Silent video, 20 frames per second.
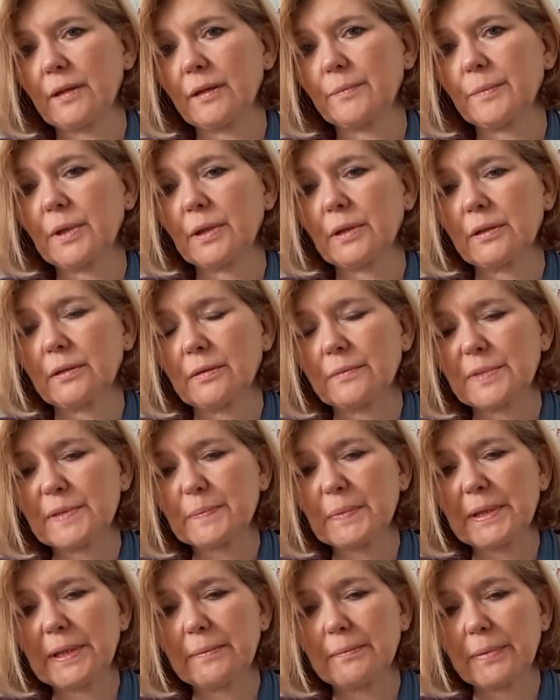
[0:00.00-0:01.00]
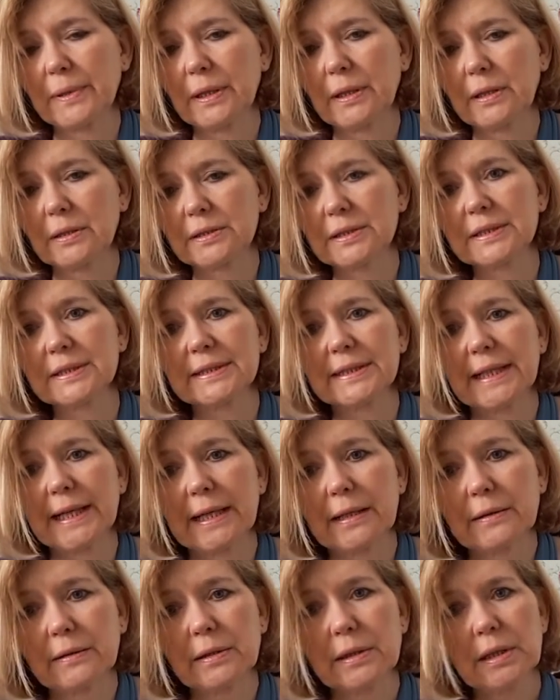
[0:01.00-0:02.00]
my arm's in plaster
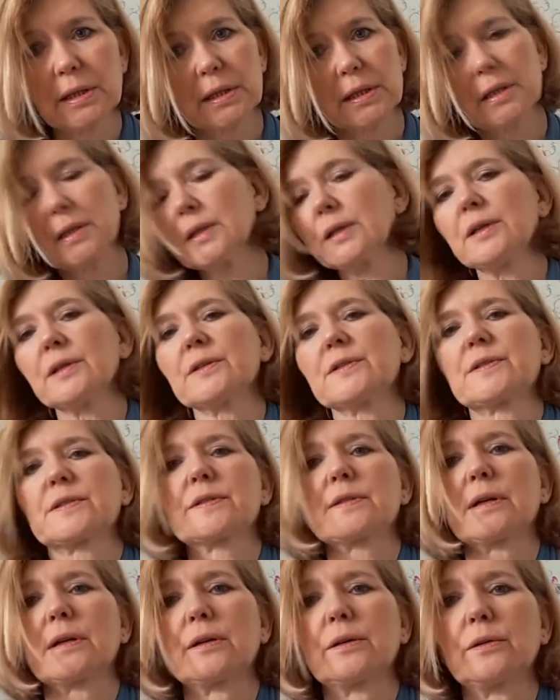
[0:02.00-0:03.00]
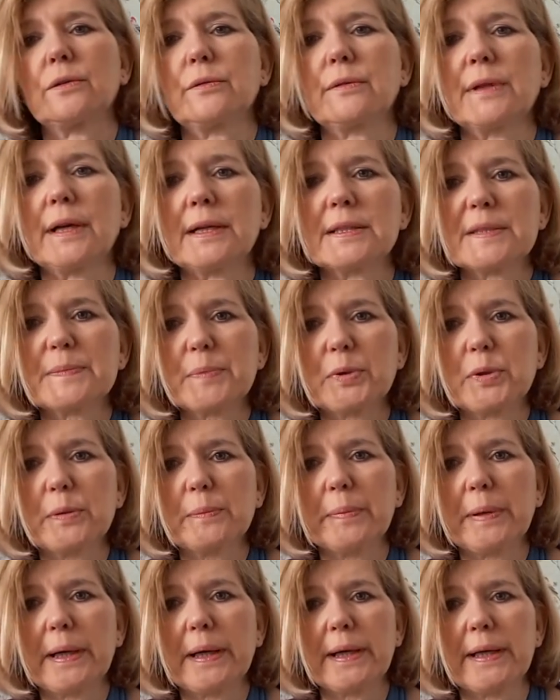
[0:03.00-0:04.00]
now so that's
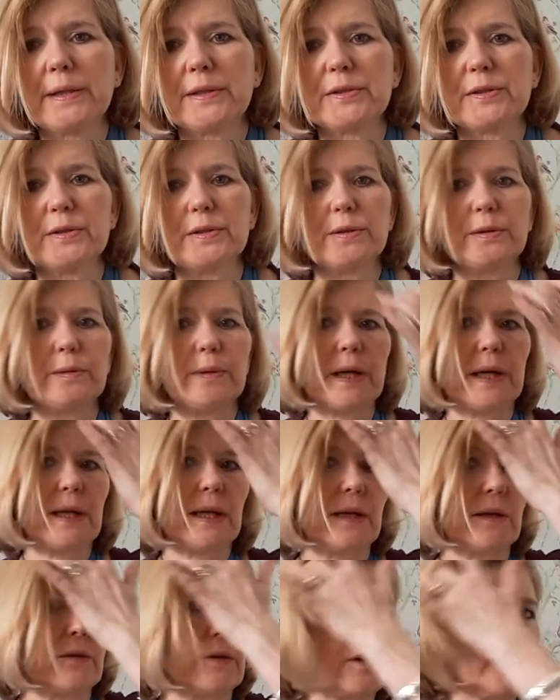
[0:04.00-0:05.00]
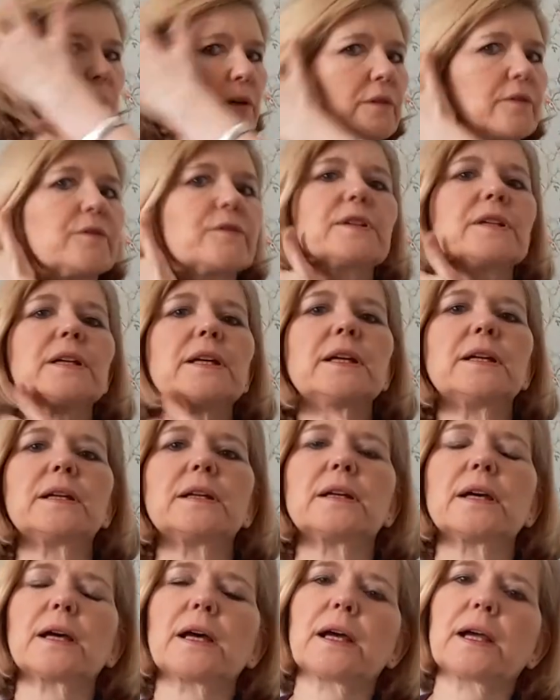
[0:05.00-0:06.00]
put pay to any
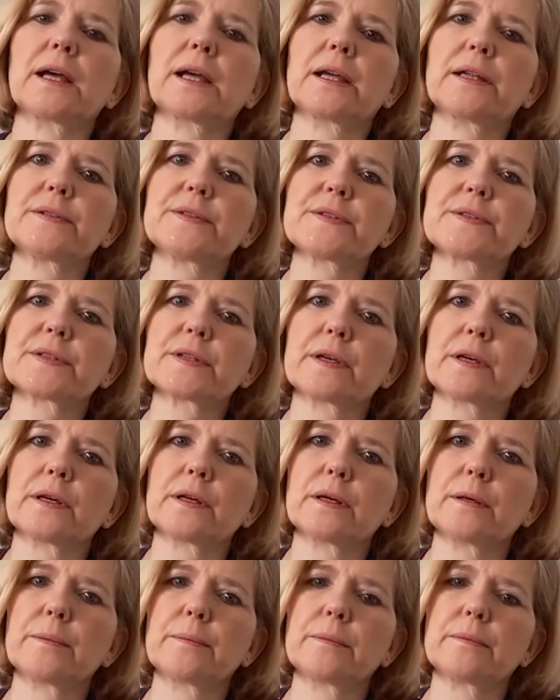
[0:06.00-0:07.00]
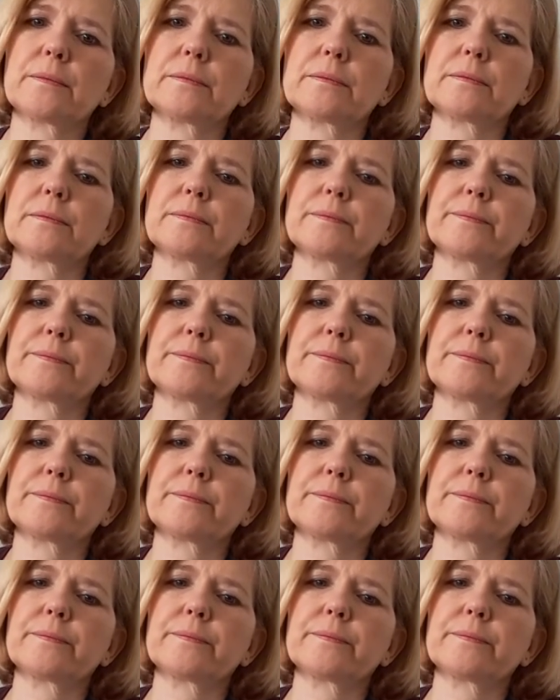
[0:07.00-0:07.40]
crafting and um,